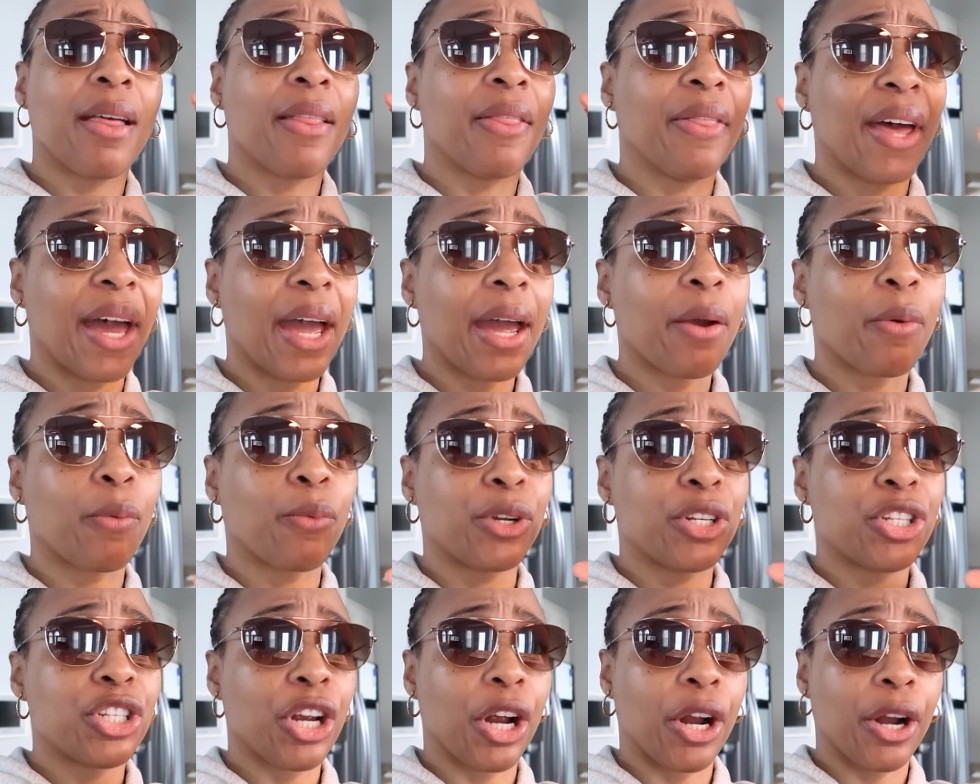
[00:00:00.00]
that
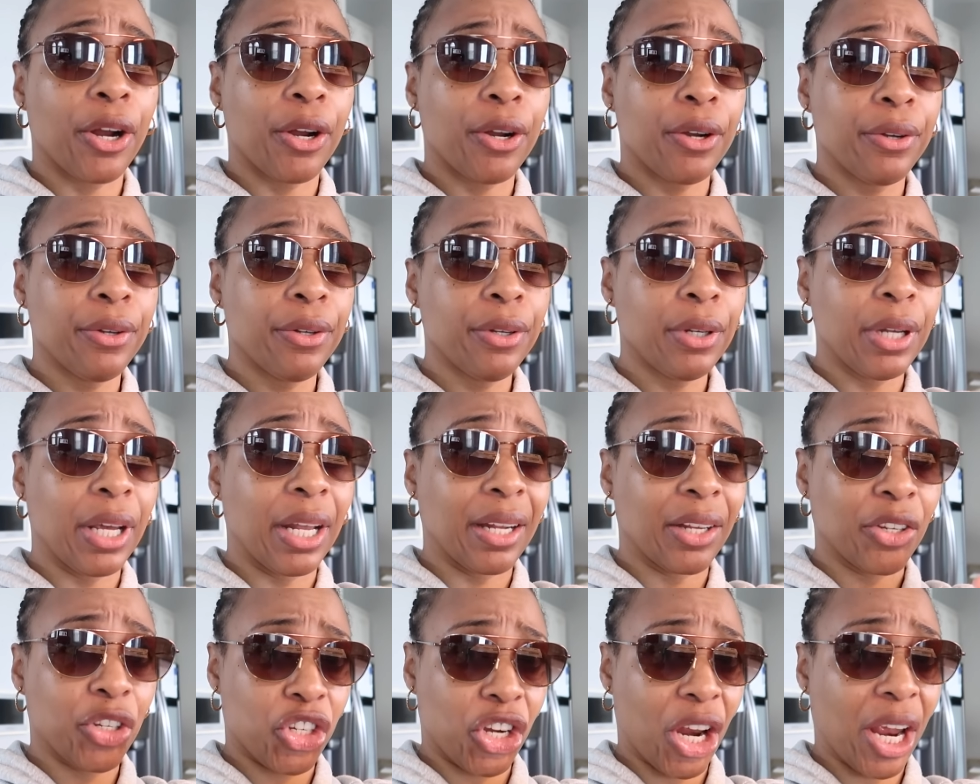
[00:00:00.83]
return
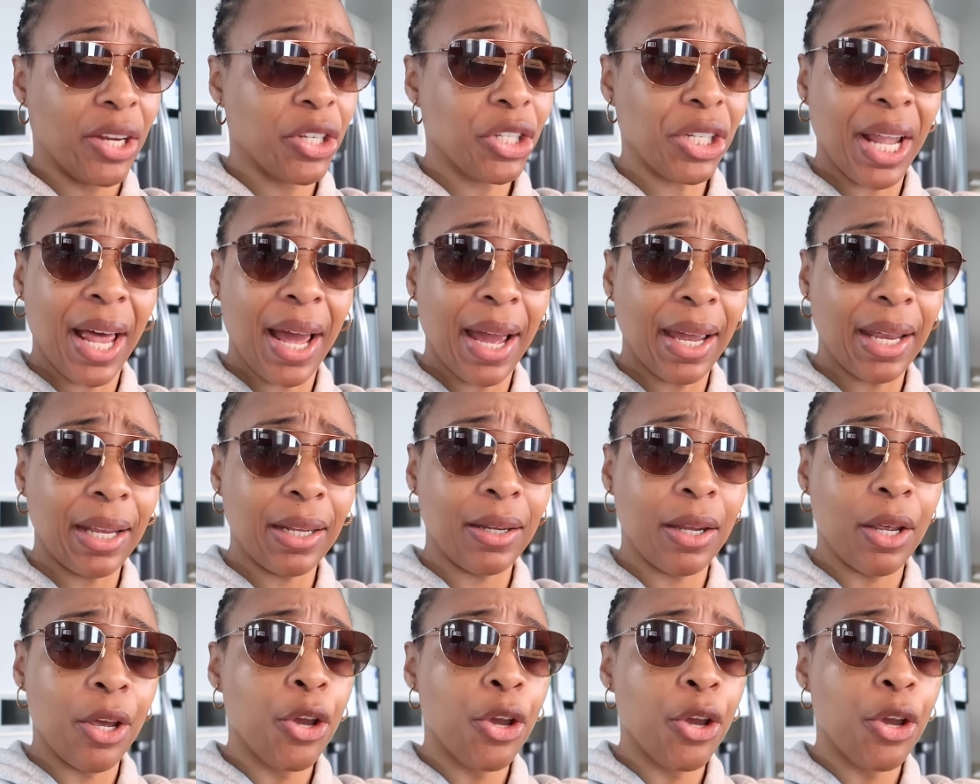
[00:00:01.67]
and exchange line